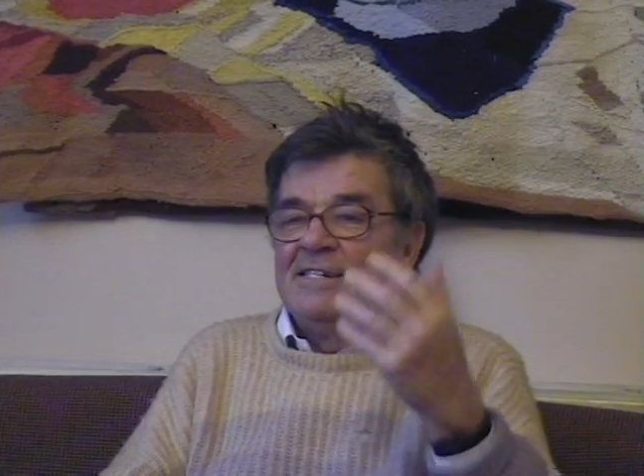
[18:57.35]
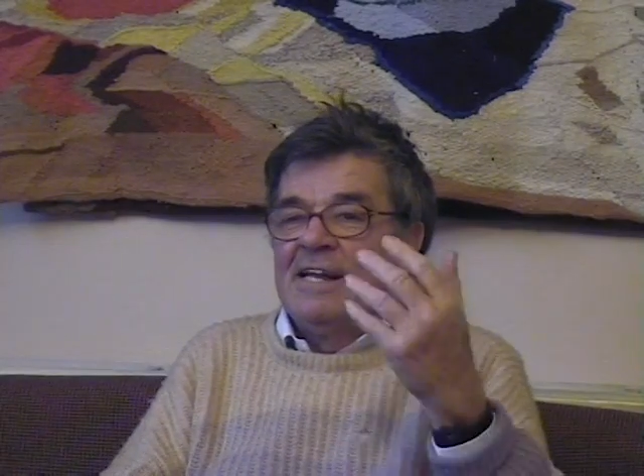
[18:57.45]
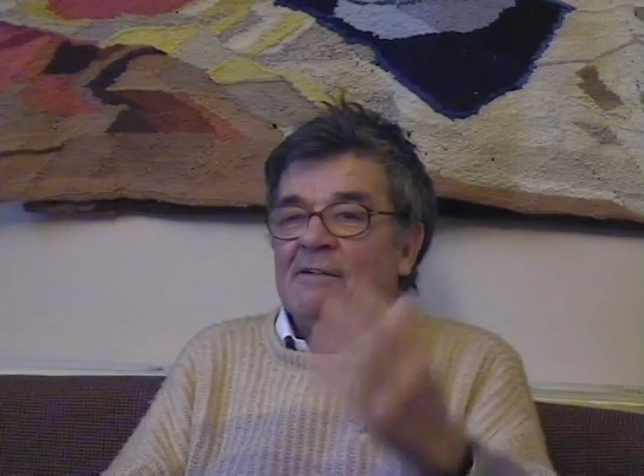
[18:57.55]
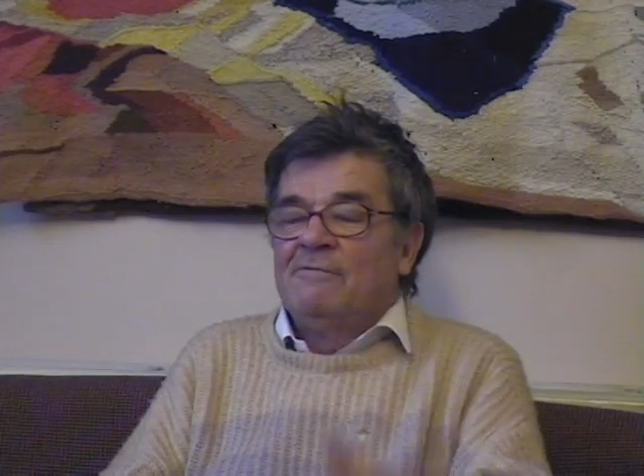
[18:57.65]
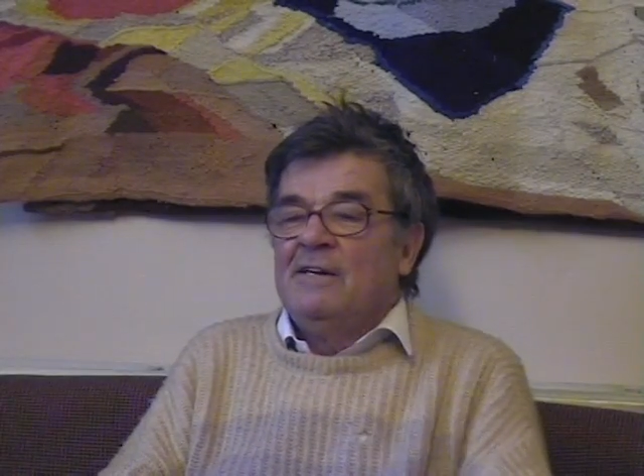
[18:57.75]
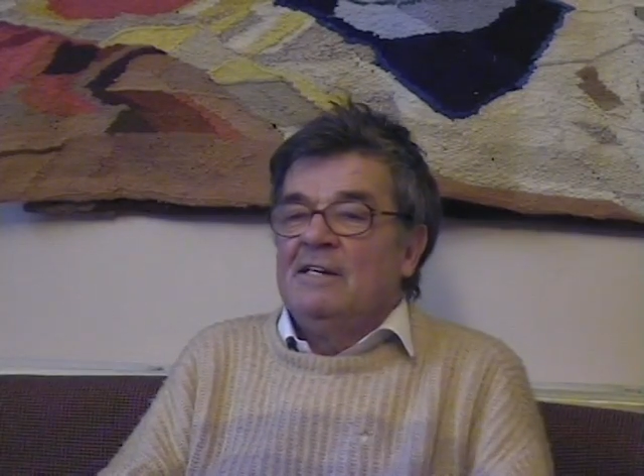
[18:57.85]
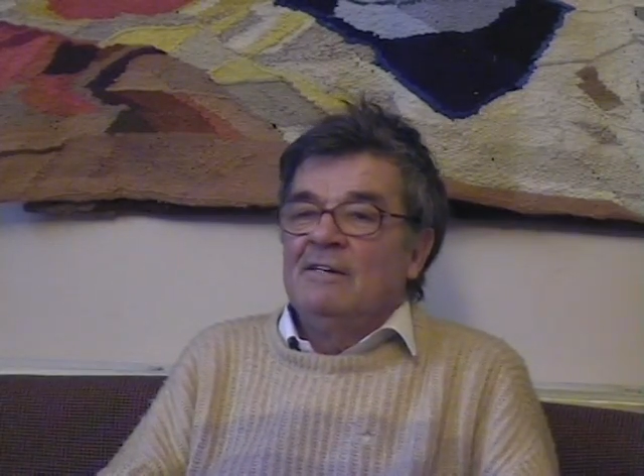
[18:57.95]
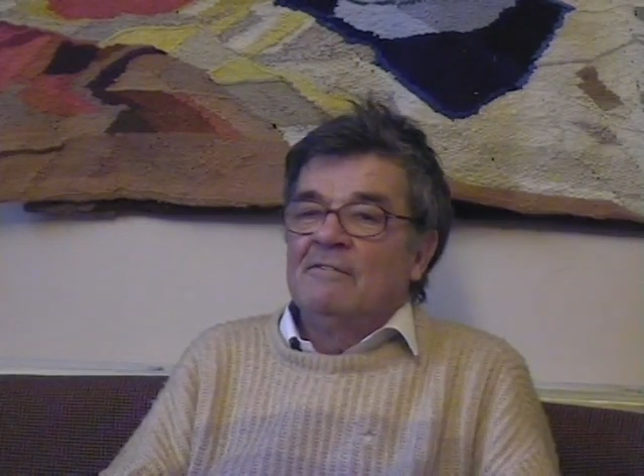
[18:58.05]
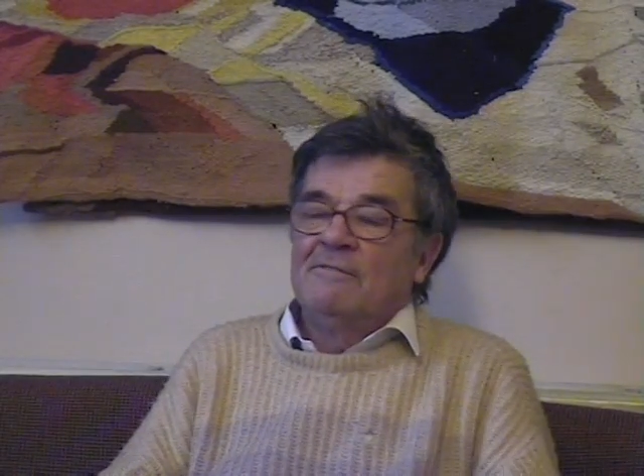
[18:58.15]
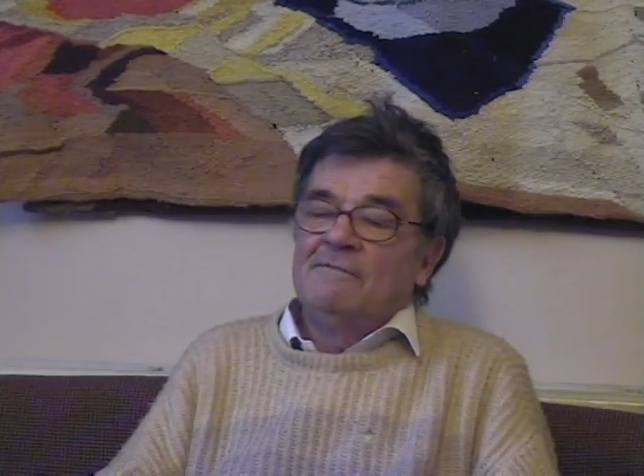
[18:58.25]
like feeding
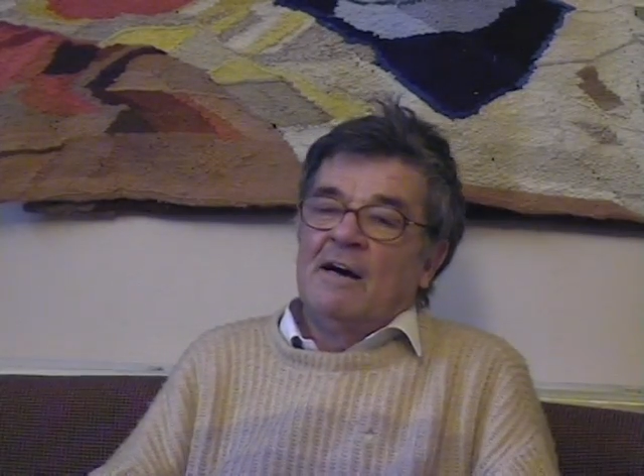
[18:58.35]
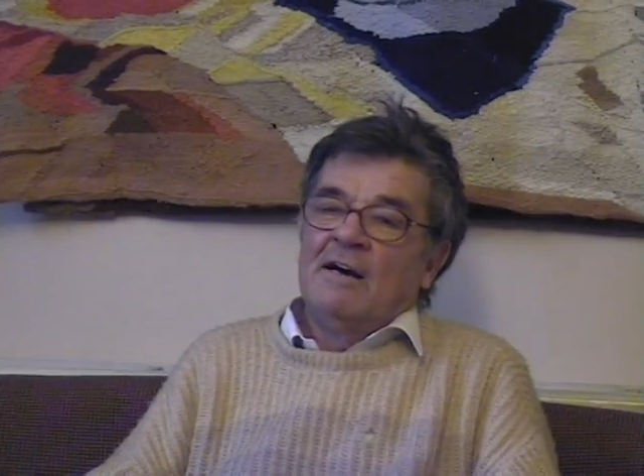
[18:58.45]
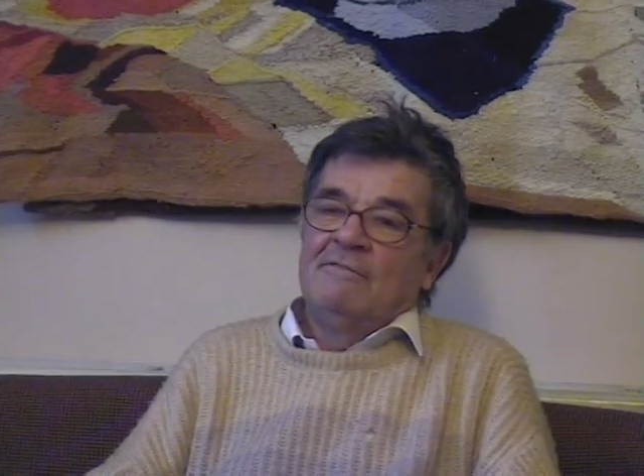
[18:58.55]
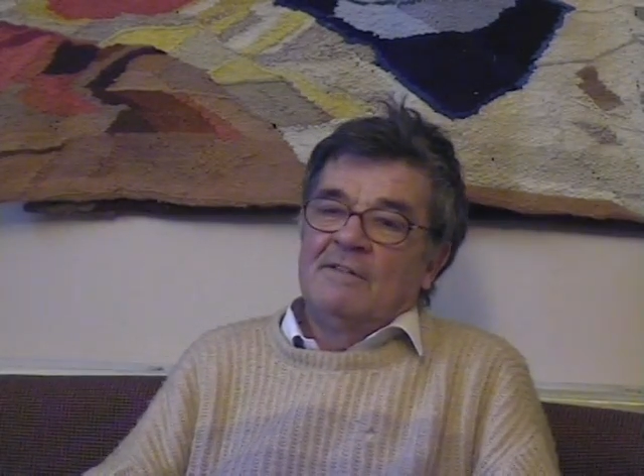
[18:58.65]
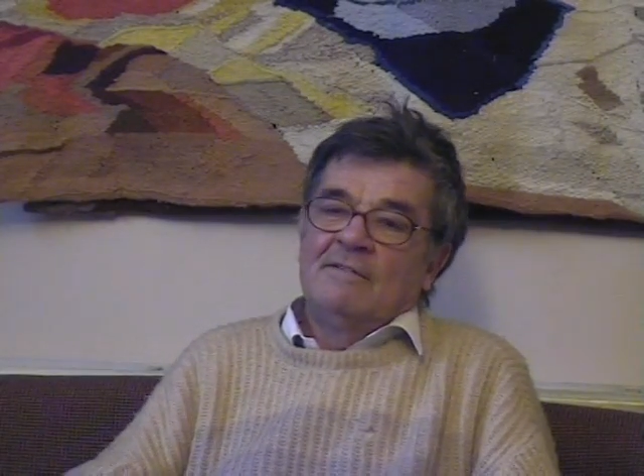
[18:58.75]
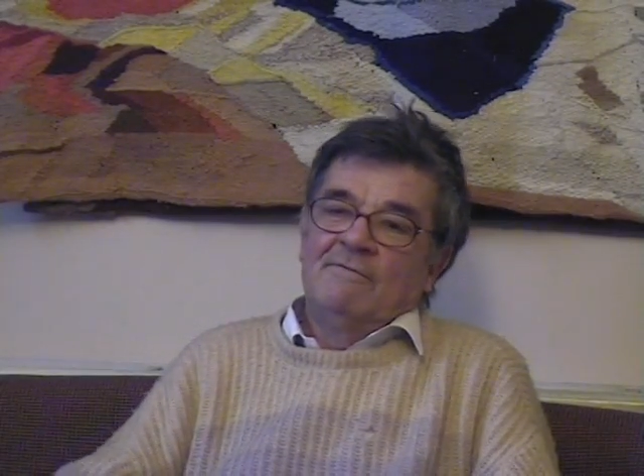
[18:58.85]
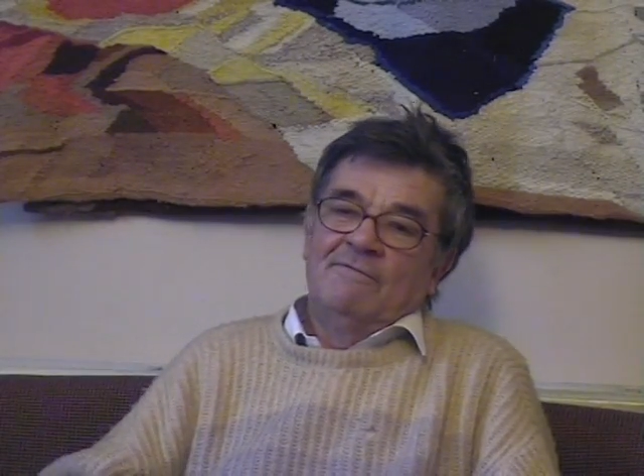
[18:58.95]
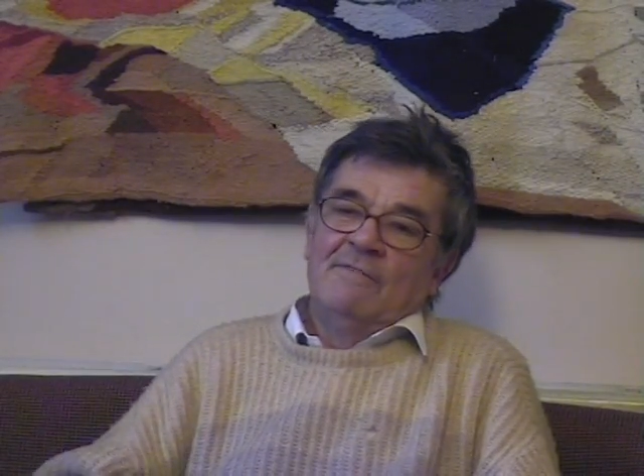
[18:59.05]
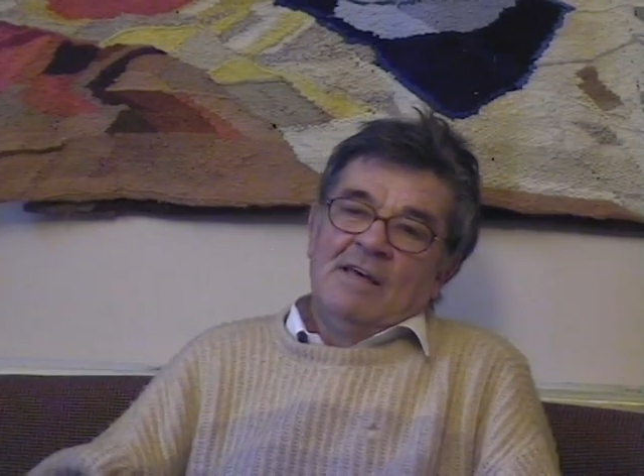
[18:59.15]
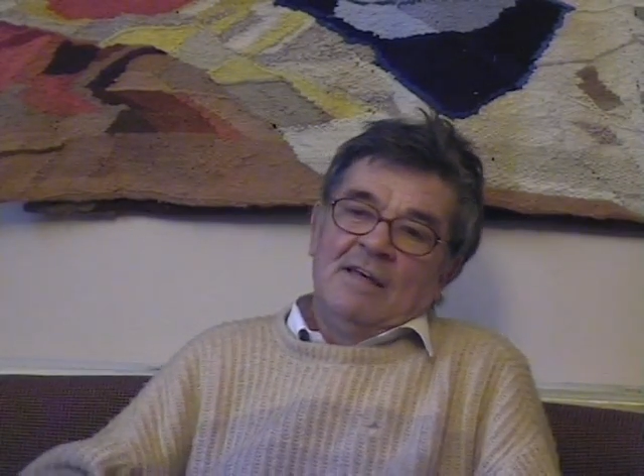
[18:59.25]
of the
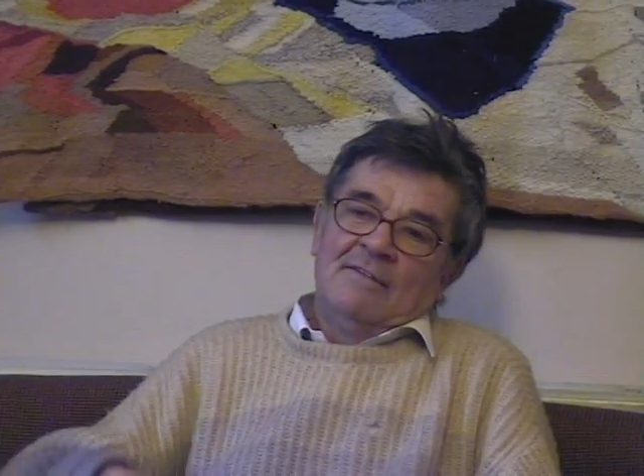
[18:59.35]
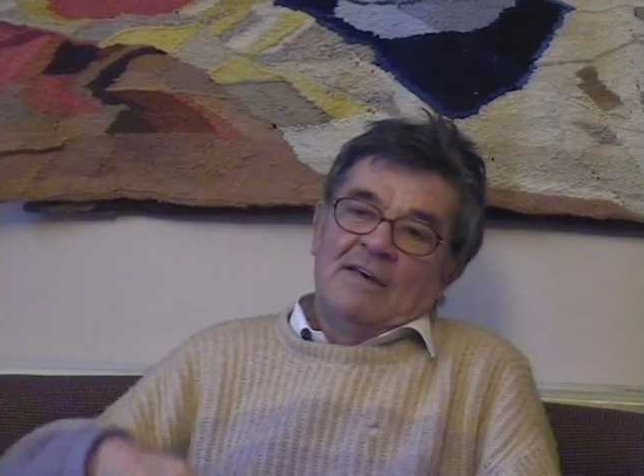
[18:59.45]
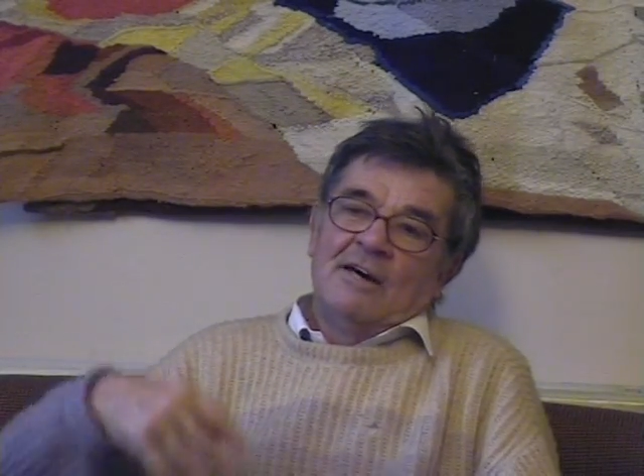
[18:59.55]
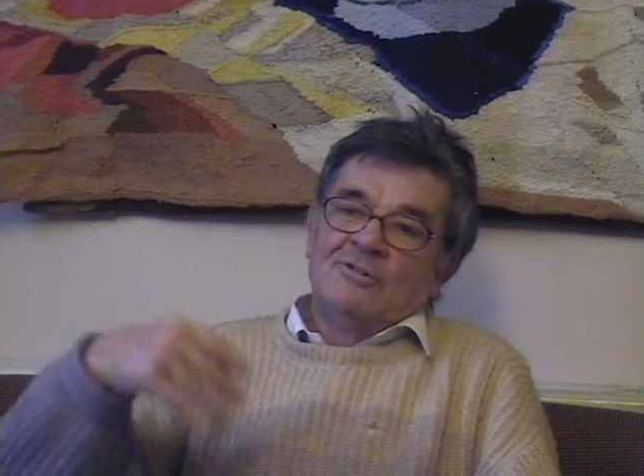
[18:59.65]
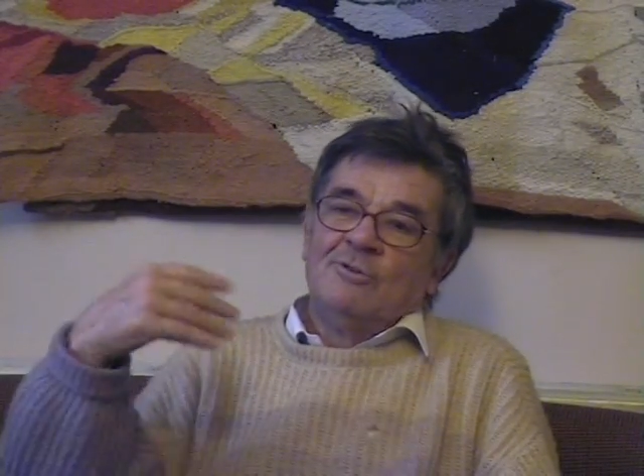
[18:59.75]
5,000